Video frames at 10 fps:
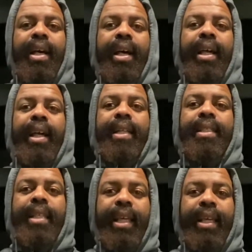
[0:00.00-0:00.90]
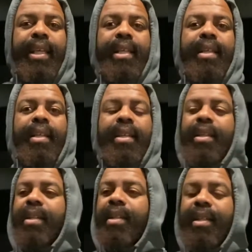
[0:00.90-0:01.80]
I take
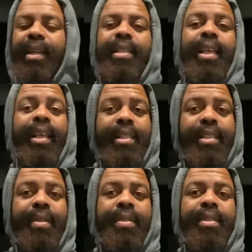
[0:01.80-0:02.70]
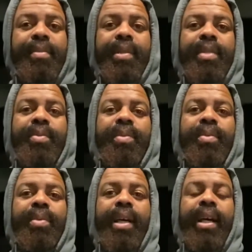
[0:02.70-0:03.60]
I take it seriously, because
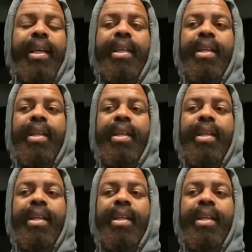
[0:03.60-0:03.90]
when I